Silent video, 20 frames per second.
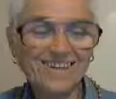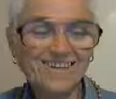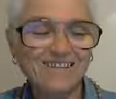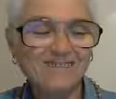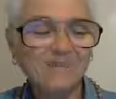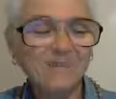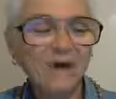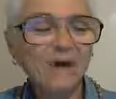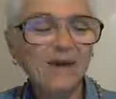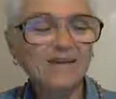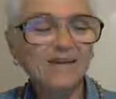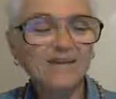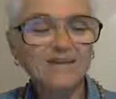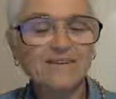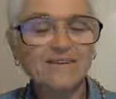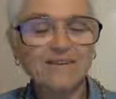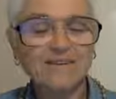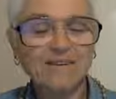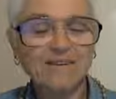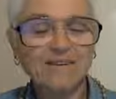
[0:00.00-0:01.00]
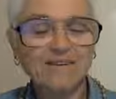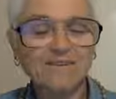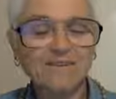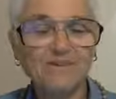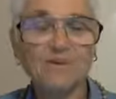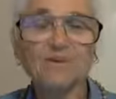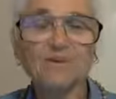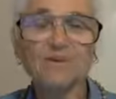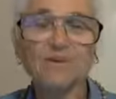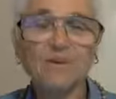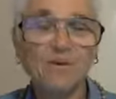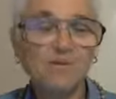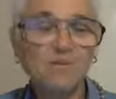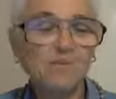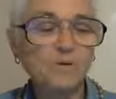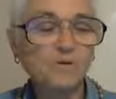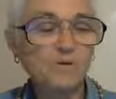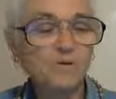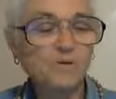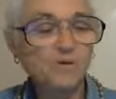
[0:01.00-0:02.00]
The mind of a young
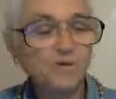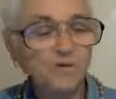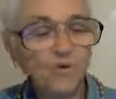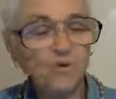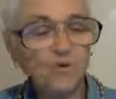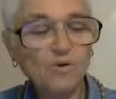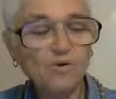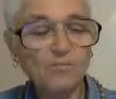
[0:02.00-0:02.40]
gopi was so